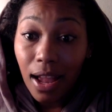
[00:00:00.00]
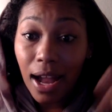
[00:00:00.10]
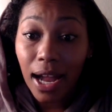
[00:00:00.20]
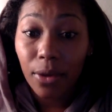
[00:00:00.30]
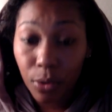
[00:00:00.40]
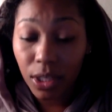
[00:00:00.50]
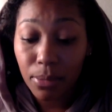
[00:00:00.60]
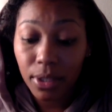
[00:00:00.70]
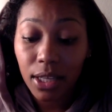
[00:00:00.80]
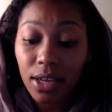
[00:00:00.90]
I really
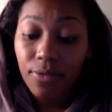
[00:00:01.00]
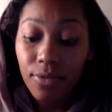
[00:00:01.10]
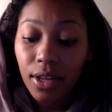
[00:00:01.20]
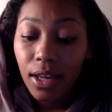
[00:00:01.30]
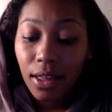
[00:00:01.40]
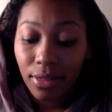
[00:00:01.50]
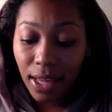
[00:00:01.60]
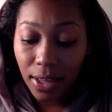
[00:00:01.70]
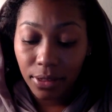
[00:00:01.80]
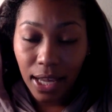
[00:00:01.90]
believe
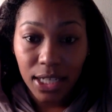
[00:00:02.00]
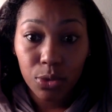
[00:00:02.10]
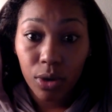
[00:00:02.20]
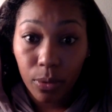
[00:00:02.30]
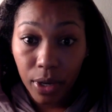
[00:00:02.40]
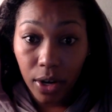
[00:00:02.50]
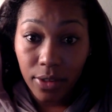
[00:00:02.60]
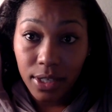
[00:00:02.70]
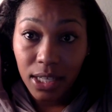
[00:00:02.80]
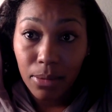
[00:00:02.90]
that that's where we are in
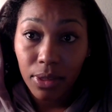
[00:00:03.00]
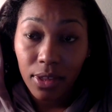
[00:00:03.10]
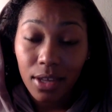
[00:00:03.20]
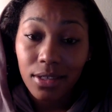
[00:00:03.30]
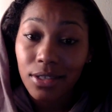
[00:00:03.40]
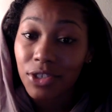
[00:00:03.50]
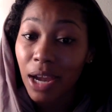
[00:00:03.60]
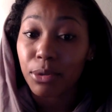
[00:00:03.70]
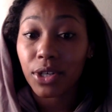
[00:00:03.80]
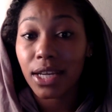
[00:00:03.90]
the scheme of things.
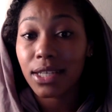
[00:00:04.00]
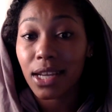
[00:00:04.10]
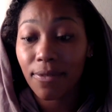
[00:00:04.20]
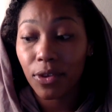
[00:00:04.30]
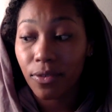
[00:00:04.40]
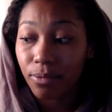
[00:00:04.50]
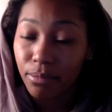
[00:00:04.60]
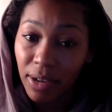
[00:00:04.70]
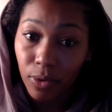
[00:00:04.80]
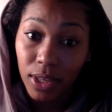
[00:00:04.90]
Chapter 18, if you
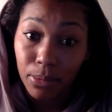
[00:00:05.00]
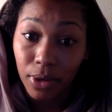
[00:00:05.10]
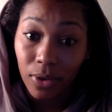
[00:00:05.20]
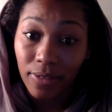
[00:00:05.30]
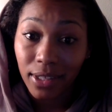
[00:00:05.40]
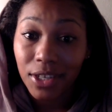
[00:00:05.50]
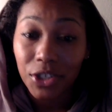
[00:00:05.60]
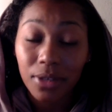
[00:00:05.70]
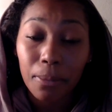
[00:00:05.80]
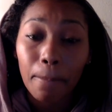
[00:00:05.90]
ever read the book
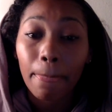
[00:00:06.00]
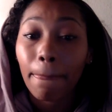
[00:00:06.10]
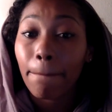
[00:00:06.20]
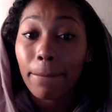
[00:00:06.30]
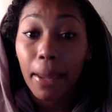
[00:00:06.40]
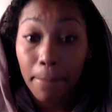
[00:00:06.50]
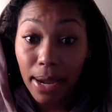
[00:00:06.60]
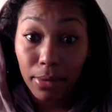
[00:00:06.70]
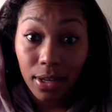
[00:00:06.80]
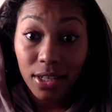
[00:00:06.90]
Revelation,
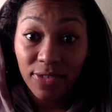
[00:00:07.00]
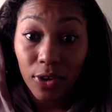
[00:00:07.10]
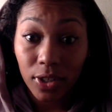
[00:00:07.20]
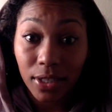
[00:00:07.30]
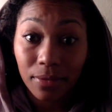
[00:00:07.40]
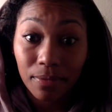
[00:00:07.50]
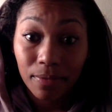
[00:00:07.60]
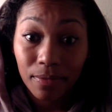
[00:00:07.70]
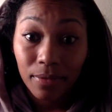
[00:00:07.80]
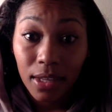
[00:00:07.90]
Babylon's fallen.
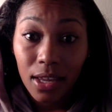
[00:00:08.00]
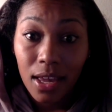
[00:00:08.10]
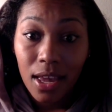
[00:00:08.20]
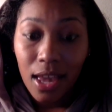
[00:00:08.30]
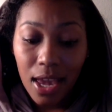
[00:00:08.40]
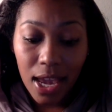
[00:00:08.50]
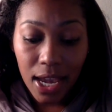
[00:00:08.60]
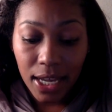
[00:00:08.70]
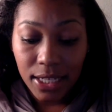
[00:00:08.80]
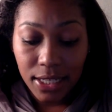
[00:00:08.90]

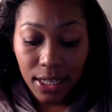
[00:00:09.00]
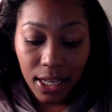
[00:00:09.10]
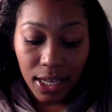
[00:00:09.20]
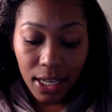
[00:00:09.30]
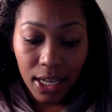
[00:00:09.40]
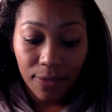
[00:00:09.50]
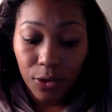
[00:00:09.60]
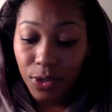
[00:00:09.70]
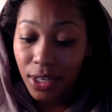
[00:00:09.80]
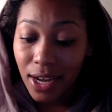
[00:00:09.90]
And if you
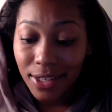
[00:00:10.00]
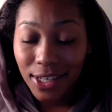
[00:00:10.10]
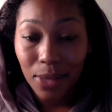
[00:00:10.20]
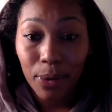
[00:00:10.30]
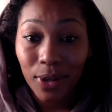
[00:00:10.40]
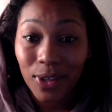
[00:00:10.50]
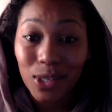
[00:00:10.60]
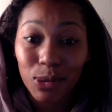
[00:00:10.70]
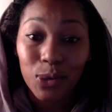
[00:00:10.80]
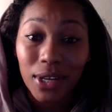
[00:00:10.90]
did not see the parallels
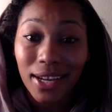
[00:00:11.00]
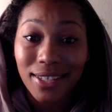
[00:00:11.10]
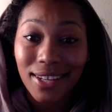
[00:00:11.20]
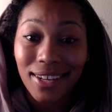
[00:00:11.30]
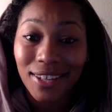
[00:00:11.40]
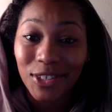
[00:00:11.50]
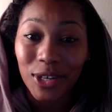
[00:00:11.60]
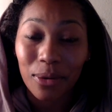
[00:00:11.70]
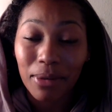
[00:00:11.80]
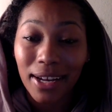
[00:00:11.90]
between Isaiah and
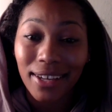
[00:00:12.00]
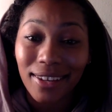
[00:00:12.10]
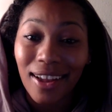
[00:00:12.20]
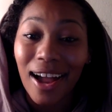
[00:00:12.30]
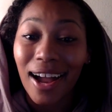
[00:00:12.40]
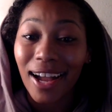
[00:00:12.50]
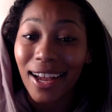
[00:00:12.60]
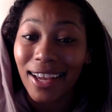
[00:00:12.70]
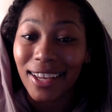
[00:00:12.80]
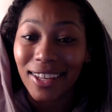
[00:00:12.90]
Jeremiah,
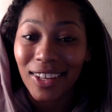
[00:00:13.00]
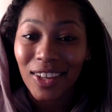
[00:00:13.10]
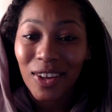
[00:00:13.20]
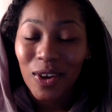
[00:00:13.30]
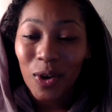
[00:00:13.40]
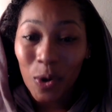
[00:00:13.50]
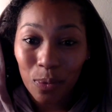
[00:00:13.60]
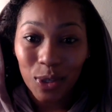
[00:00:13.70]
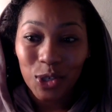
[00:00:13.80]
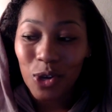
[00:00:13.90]
I hope
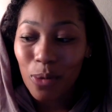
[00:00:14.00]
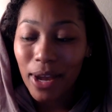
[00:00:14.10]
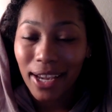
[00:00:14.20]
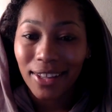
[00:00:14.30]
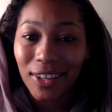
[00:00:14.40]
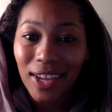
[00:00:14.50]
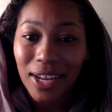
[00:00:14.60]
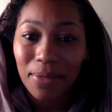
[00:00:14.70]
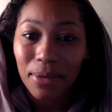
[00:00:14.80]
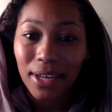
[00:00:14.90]
that you go back and look at
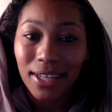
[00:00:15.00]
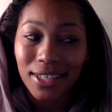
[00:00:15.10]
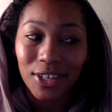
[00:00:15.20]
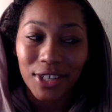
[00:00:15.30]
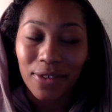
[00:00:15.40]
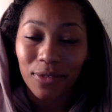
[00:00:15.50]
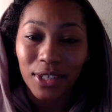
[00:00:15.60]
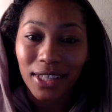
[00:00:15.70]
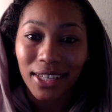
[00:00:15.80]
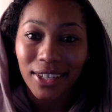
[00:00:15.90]
them, because they're definitely
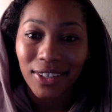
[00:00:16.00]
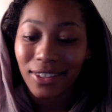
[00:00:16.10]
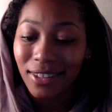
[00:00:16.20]
there.